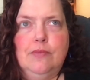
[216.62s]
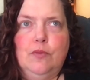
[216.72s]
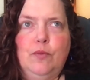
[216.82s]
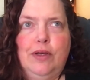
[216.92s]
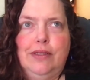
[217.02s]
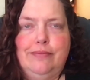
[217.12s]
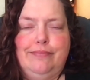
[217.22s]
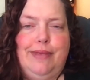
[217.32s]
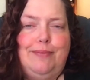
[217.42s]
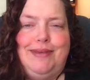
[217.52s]
Well,
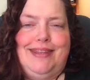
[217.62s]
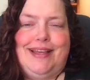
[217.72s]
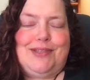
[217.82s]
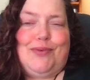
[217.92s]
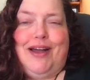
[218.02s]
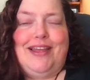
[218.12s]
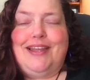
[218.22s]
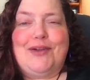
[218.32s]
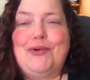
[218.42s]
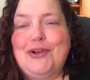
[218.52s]
maybe that's why I
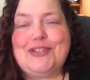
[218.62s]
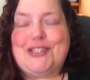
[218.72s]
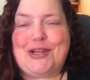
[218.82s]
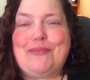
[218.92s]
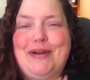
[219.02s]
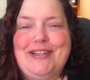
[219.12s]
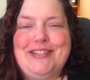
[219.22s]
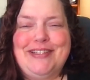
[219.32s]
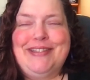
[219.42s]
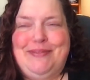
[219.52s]
like words so
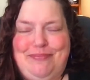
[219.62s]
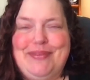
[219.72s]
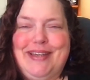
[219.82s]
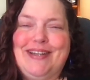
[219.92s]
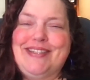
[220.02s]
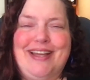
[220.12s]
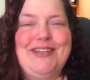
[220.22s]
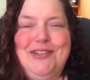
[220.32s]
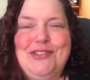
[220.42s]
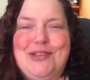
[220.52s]
much, because I
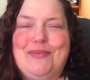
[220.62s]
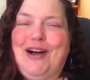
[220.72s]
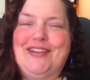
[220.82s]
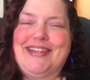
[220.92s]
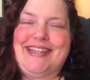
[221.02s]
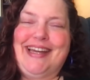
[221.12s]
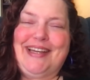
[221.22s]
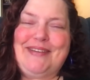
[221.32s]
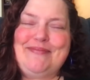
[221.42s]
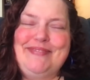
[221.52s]
use them all the time.